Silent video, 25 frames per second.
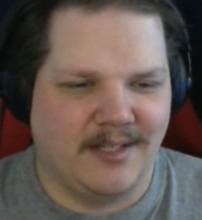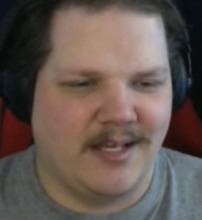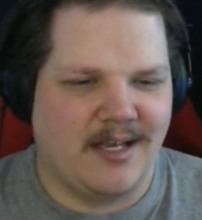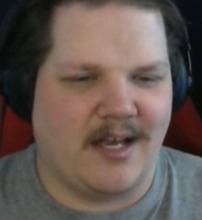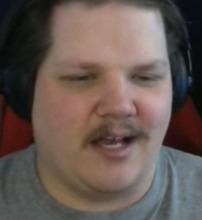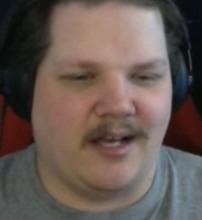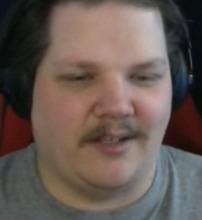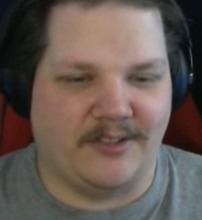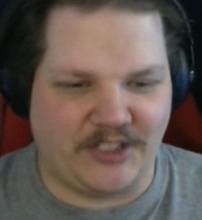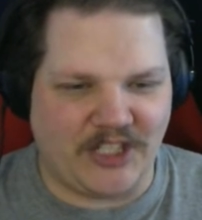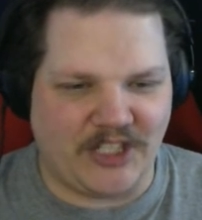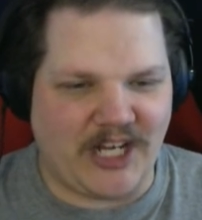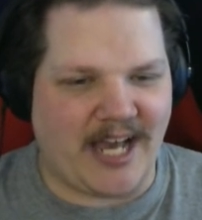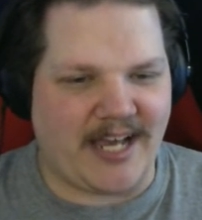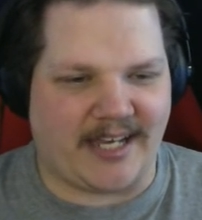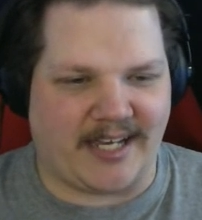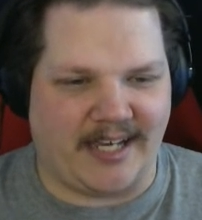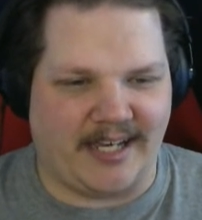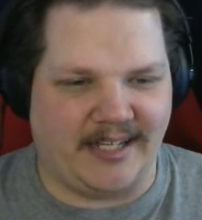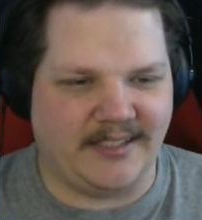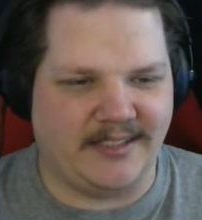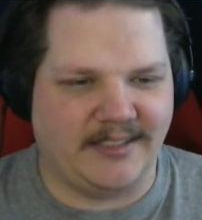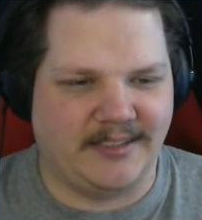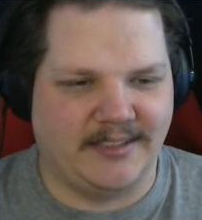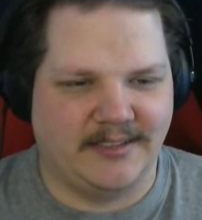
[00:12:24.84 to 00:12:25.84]
A
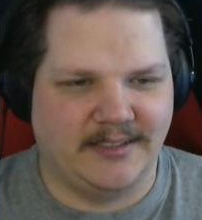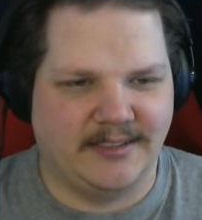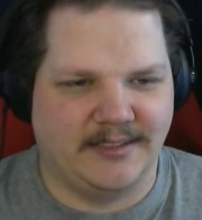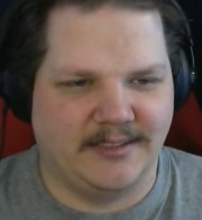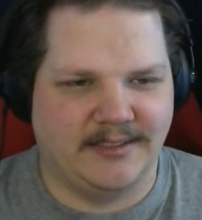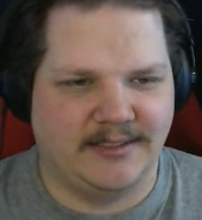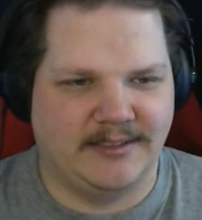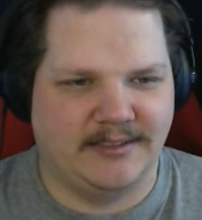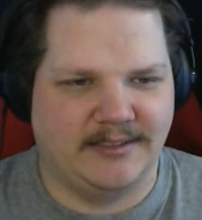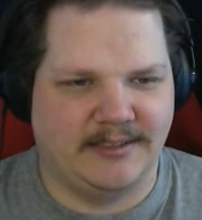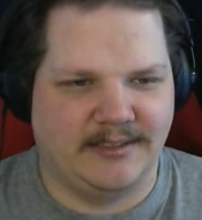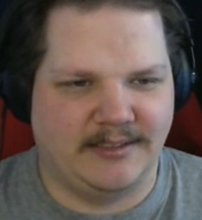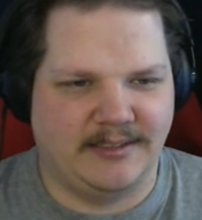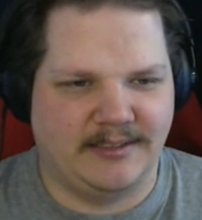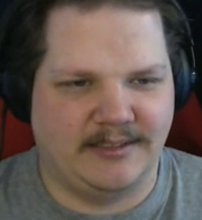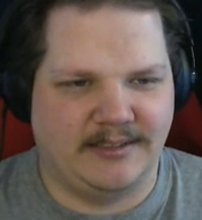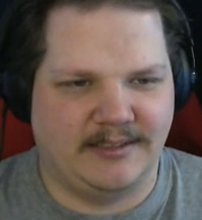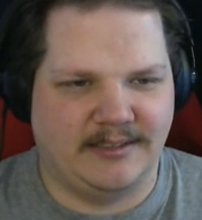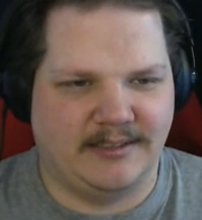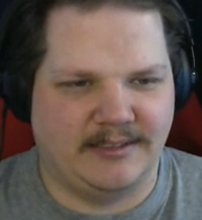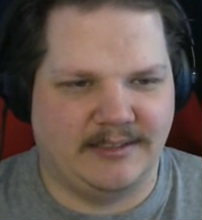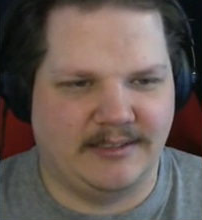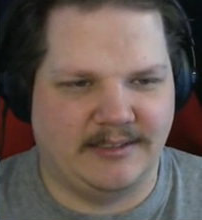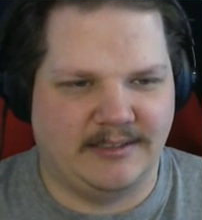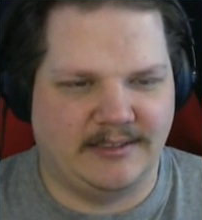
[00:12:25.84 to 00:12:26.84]
jacket?
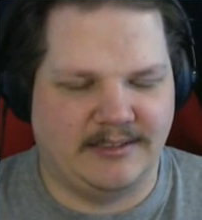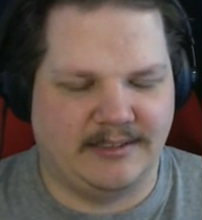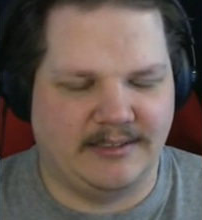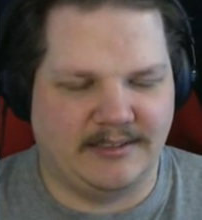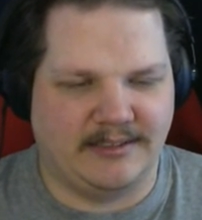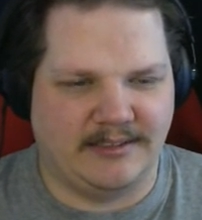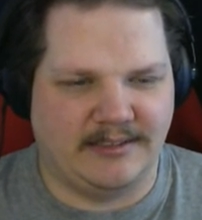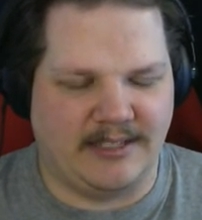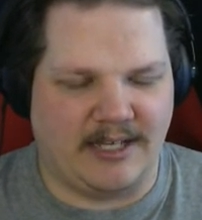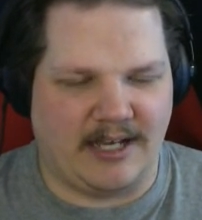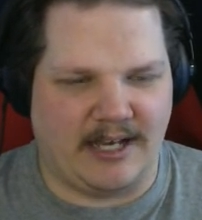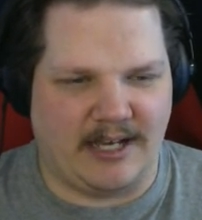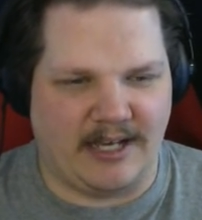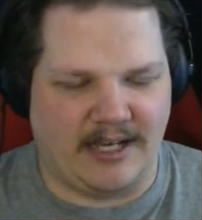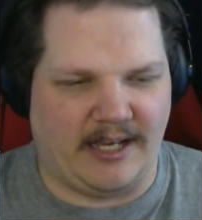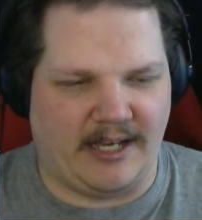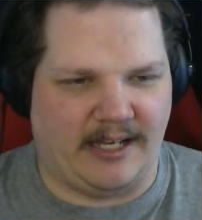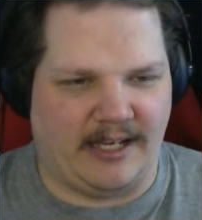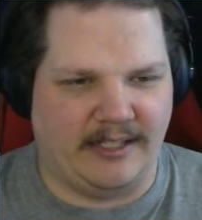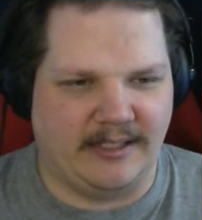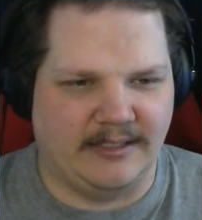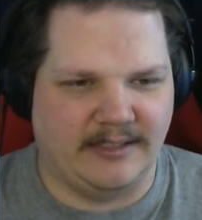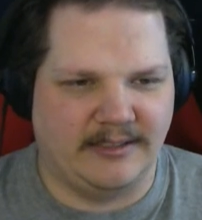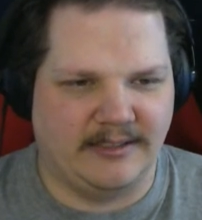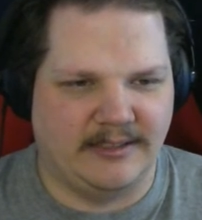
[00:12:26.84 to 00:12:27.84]

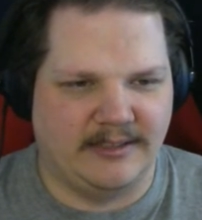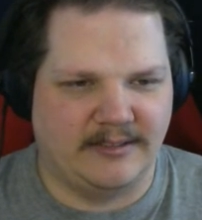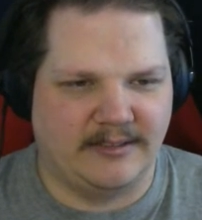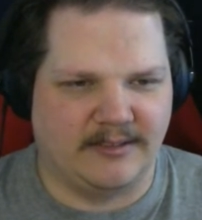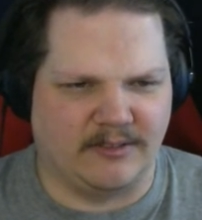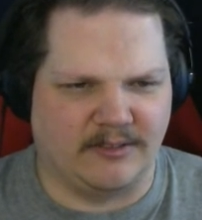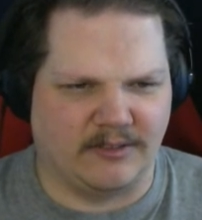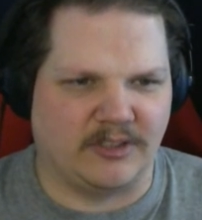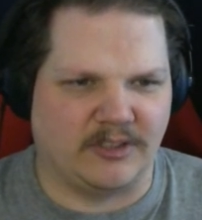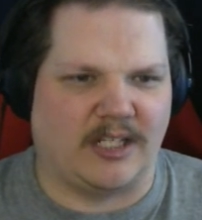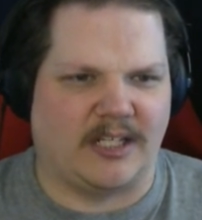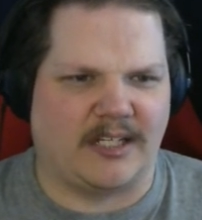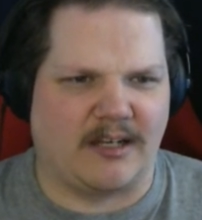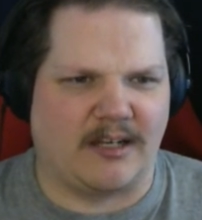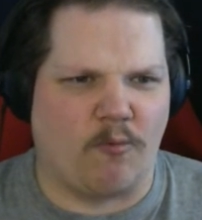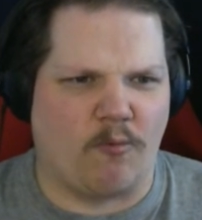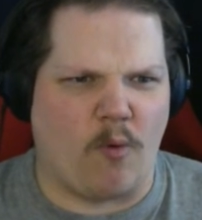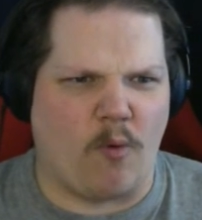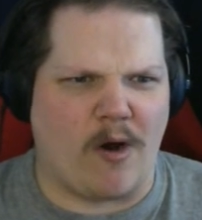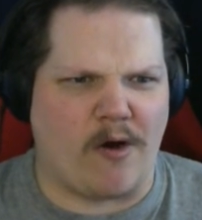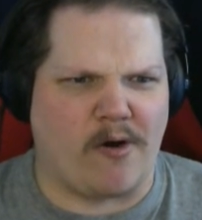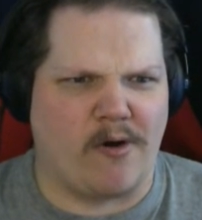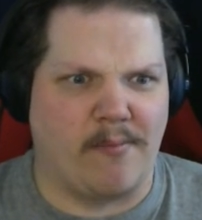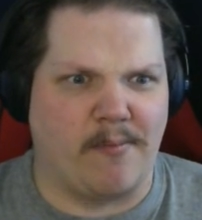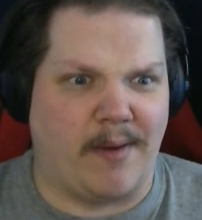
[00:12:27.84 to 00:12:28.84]
Uh-huh. Looks like a
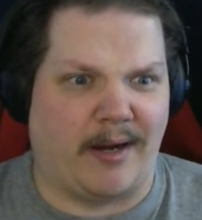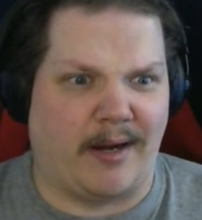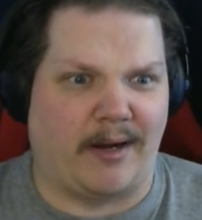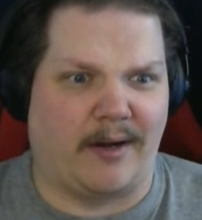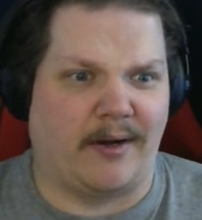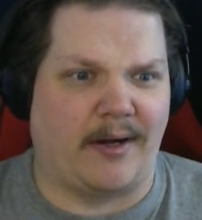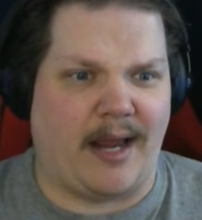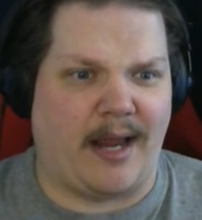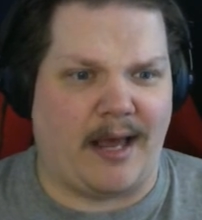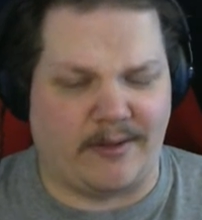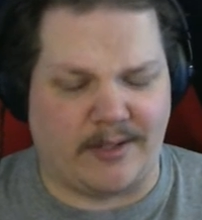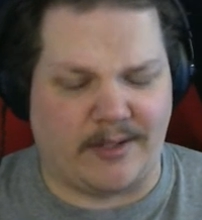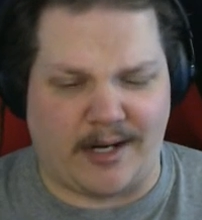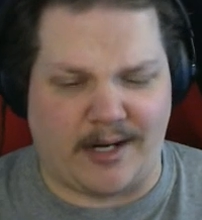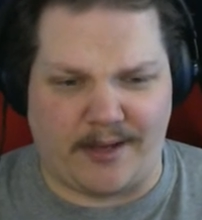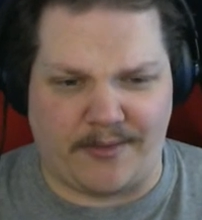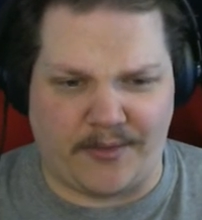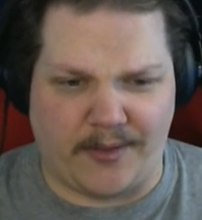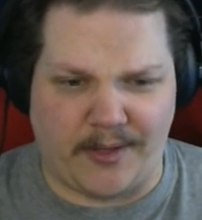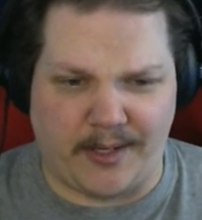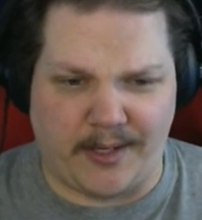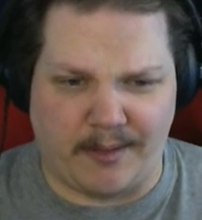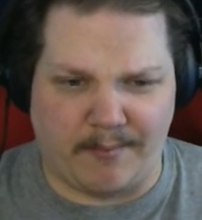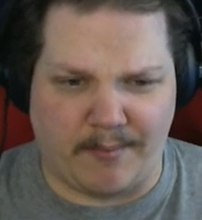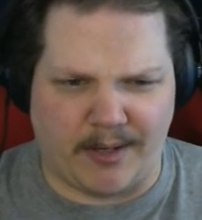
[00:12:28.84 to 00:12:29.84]
watermelon now that I
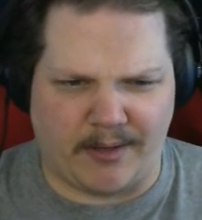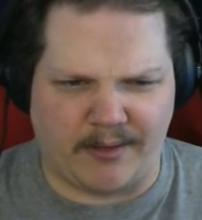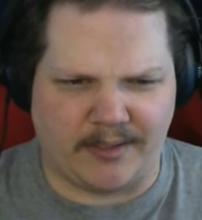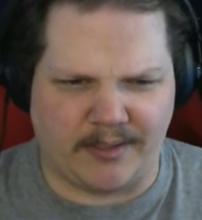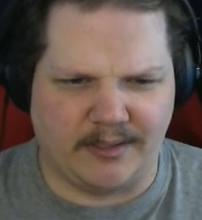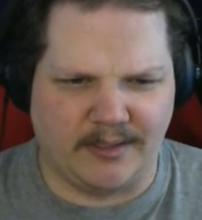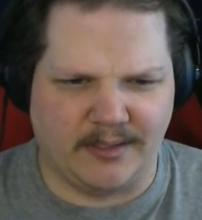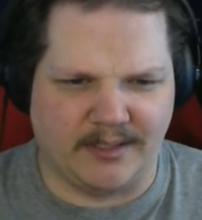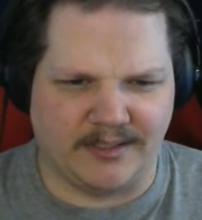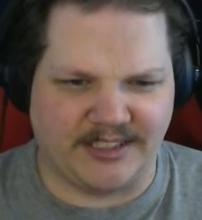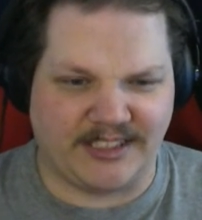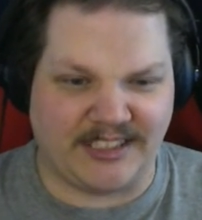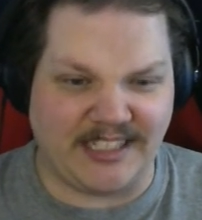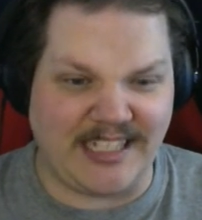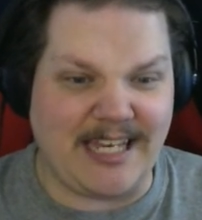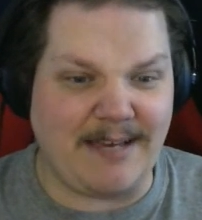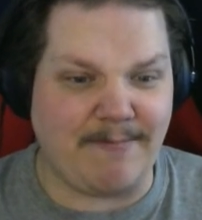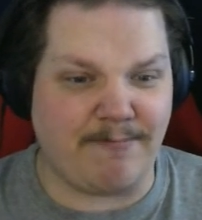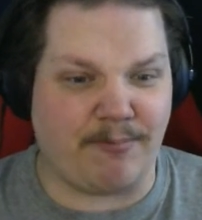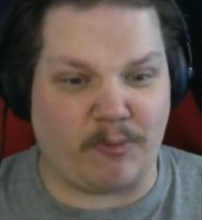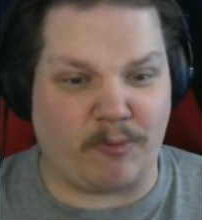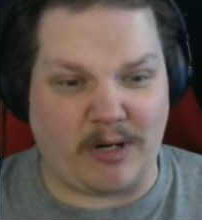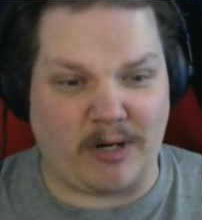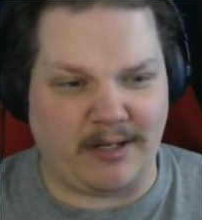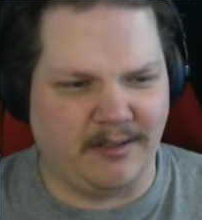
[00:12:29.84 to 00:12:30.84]
think about it. A
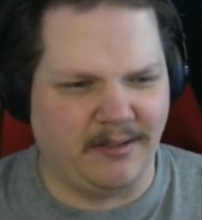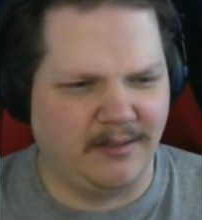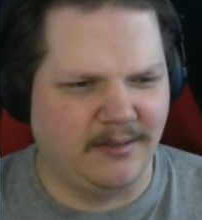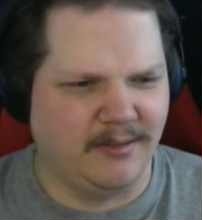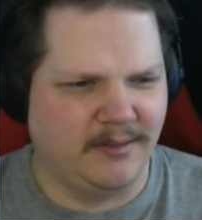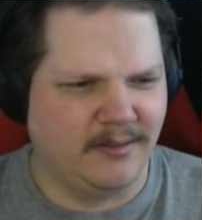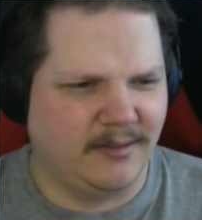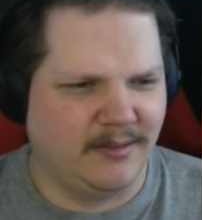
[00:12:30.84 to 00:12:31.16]
zebra?